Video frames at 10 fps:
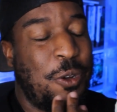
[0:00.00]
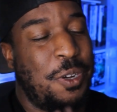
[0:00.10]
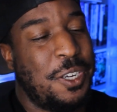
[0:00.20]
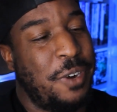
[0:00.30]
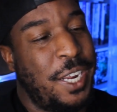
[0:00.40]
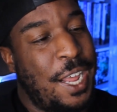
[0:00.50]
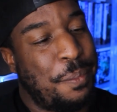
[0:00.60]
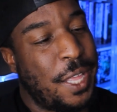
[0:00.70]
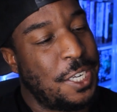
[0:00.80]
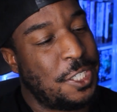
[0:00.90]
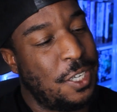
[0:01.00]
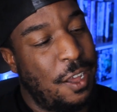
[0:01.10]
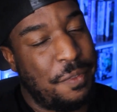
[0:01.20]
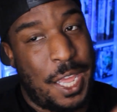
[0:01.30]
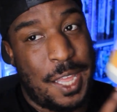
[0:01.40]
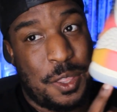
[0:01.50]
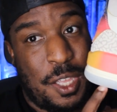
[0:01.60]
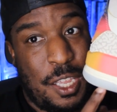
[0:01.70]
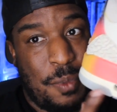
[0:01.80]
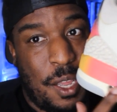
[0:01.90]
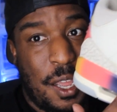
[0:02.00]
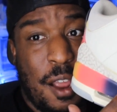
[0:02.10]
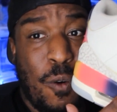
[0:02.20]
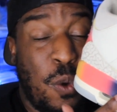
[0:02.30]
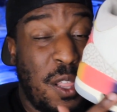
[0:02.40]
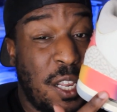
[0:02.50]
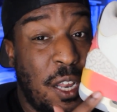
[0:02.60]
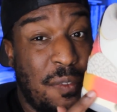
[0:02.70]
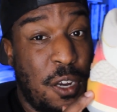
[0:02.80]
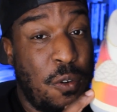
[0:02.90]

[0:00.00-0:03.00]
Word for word: So a great application of that theme. Really love the